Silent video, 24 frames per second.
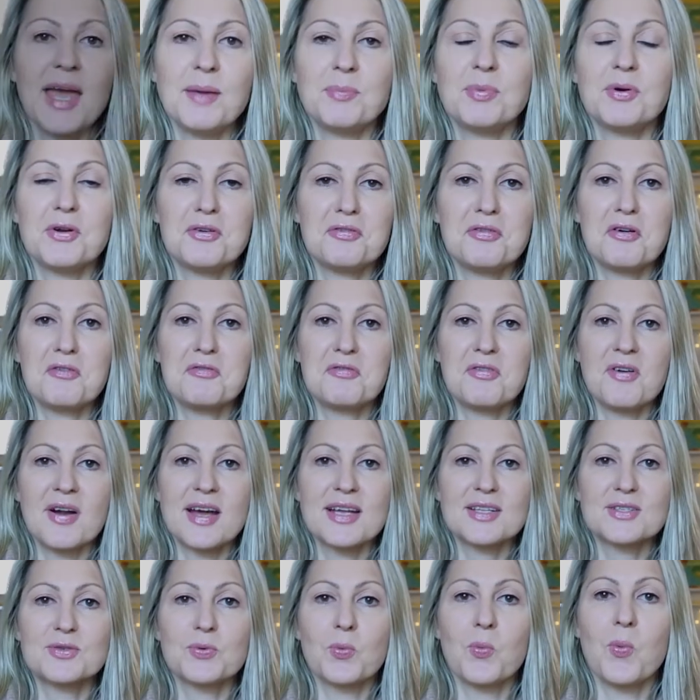Hey beautiful
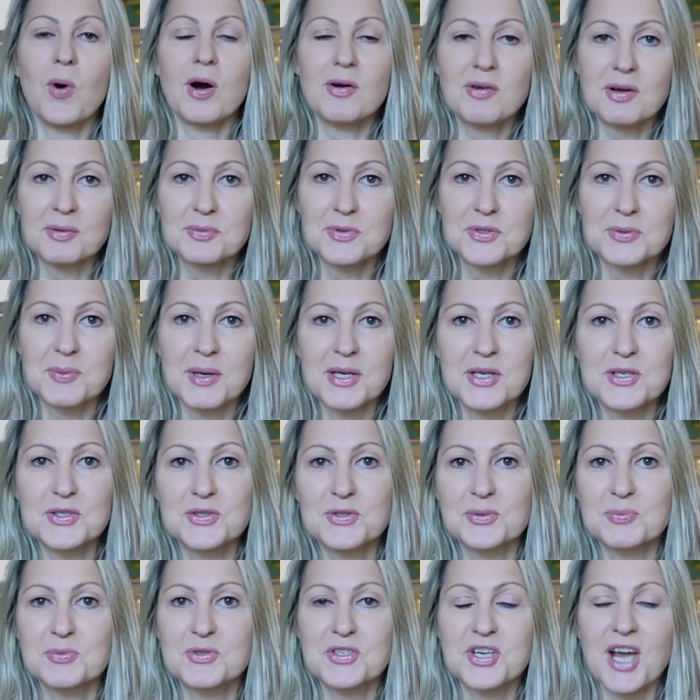friends, welcome to my
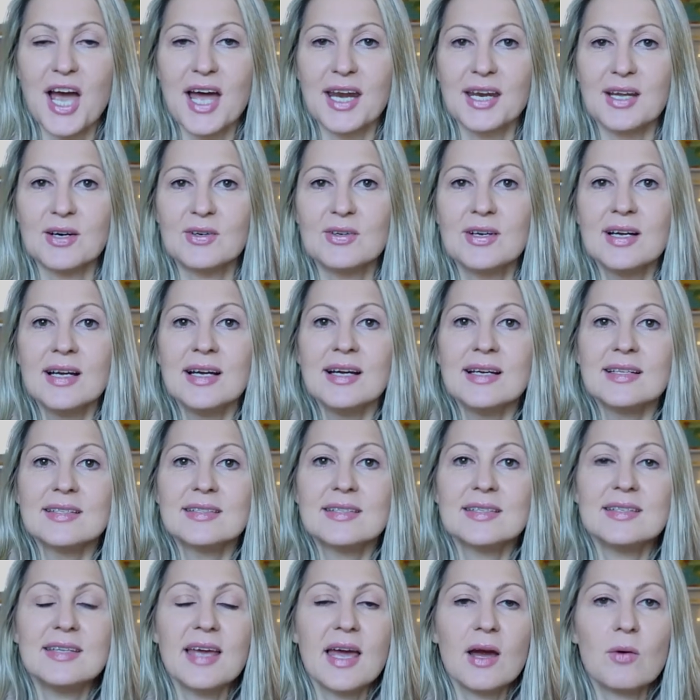YouTube channel.
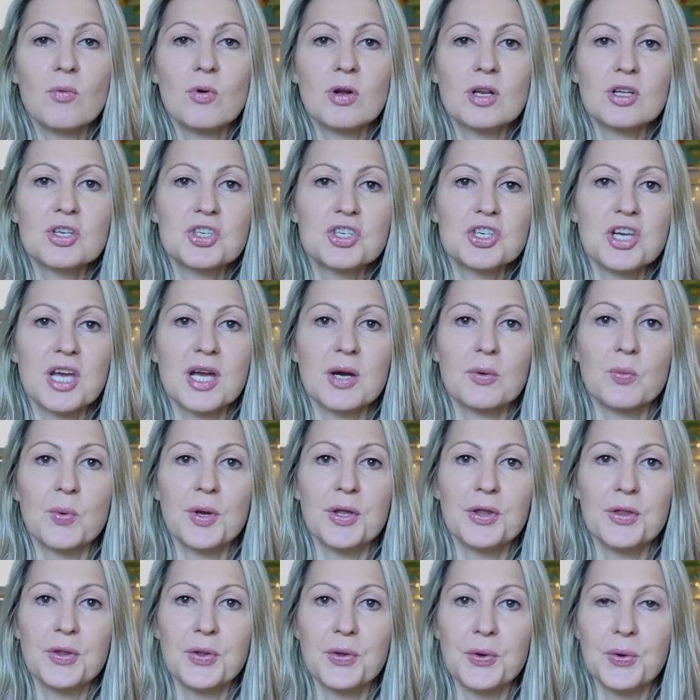Today I want to share
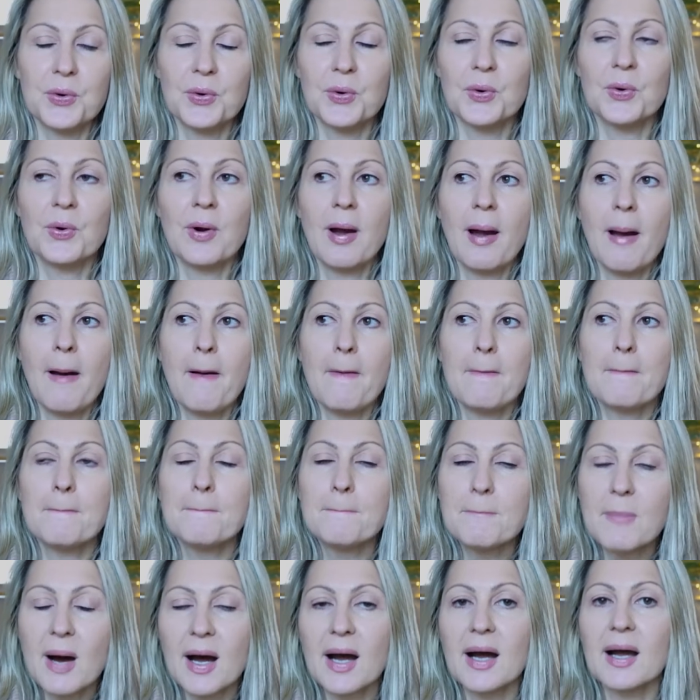with you
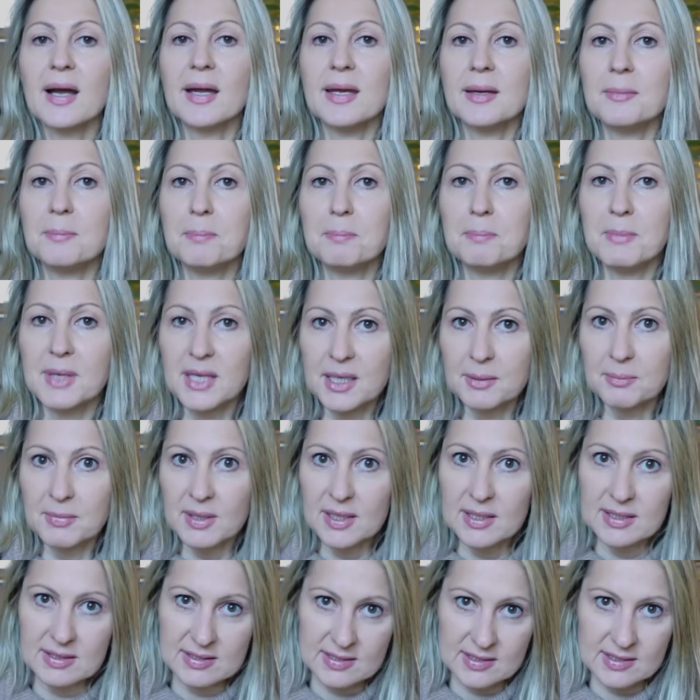my
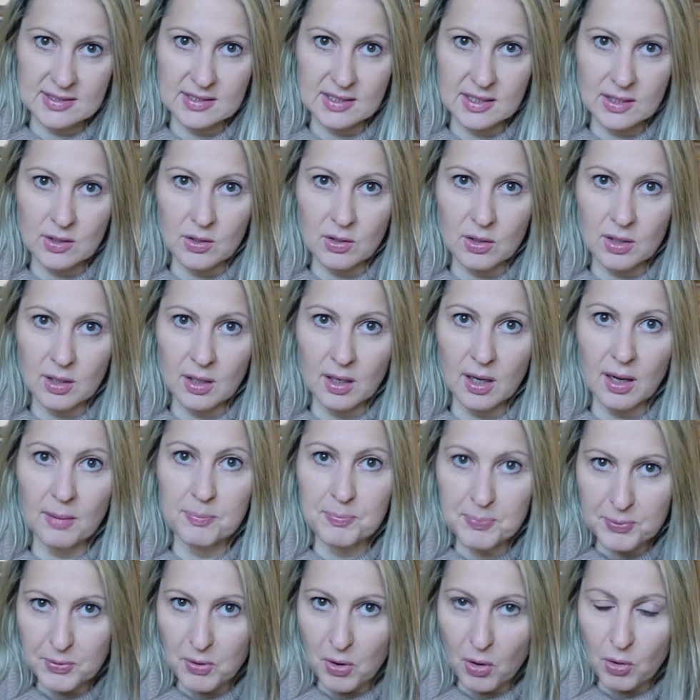minimalistic
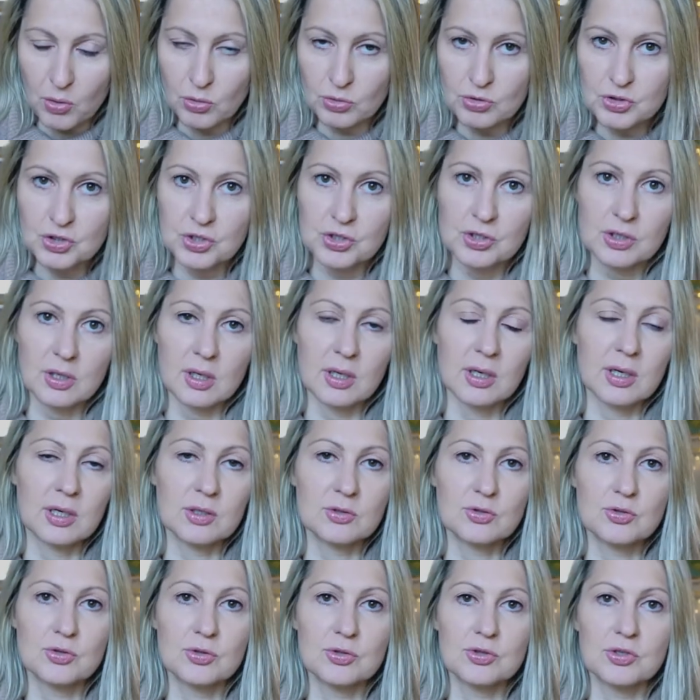approach
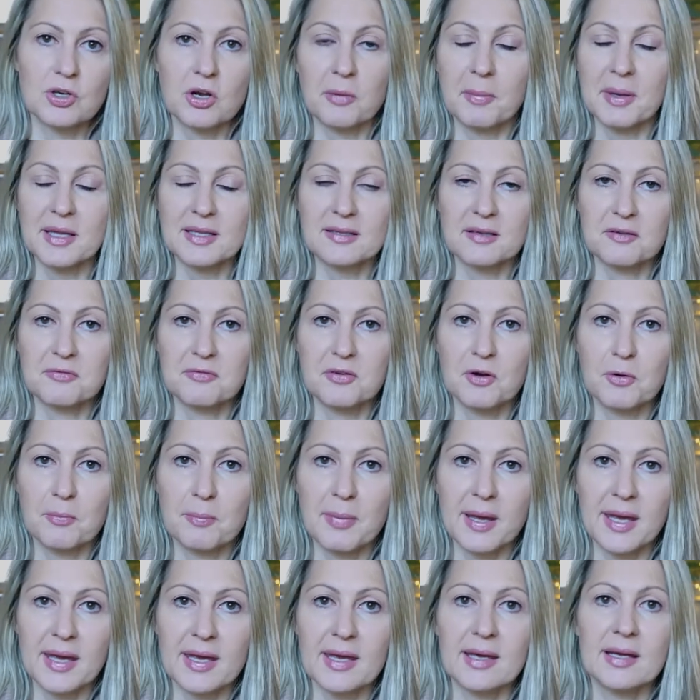to documentary
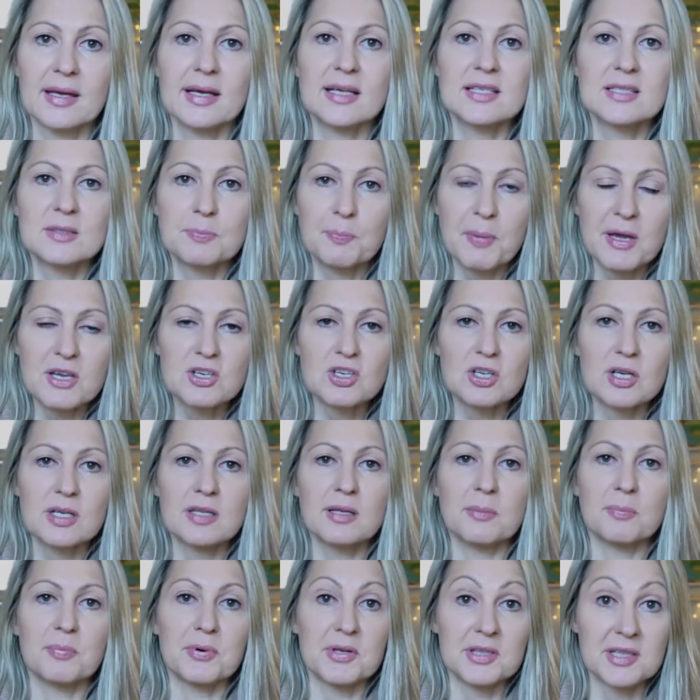filmmaking, especially
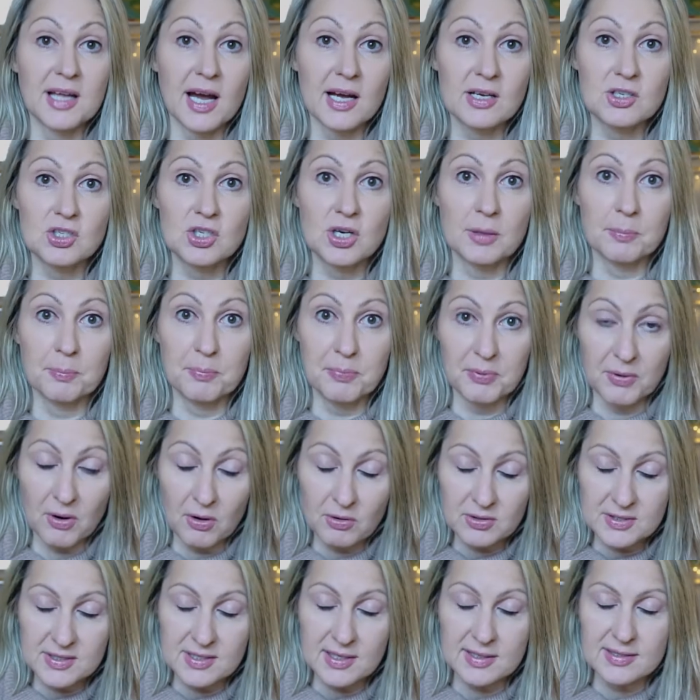the production
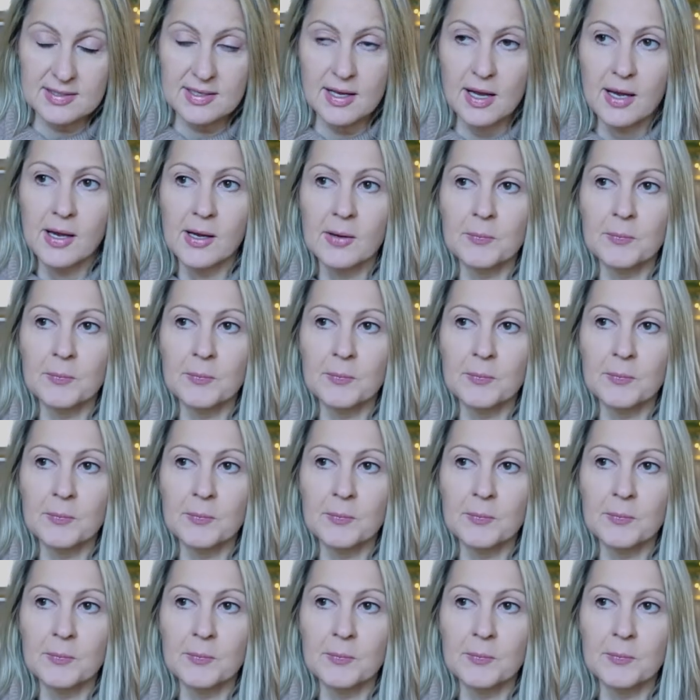process.